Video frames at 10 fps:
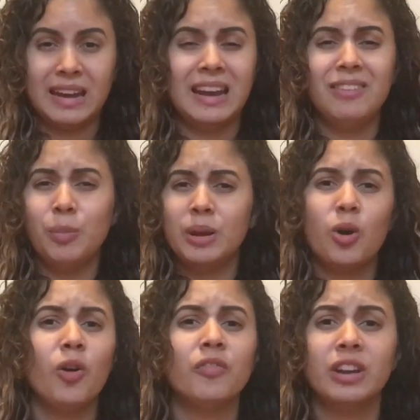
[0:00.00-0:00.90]
I even made a
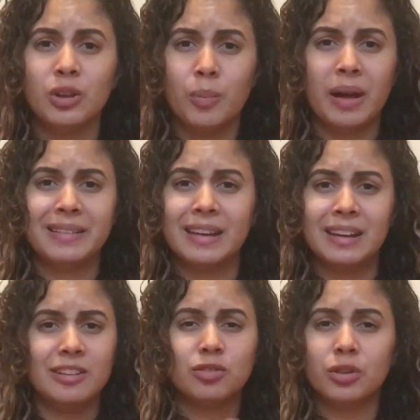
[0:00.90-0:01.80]
whole video about it, like an
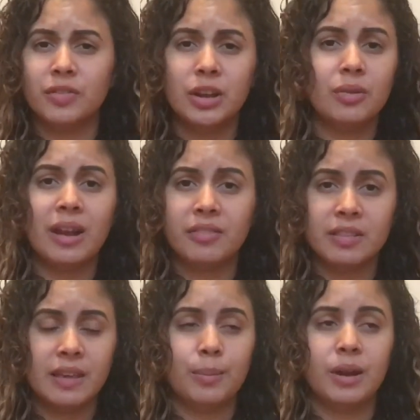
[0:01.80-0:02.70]
in-store video and
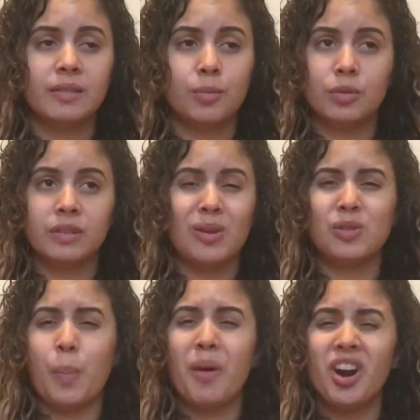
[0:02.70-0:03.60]
everything, because it was
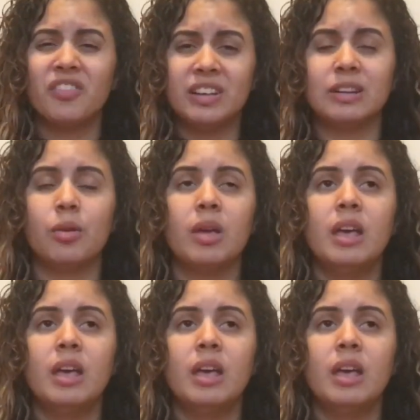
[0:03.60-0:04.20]
a perfect deal.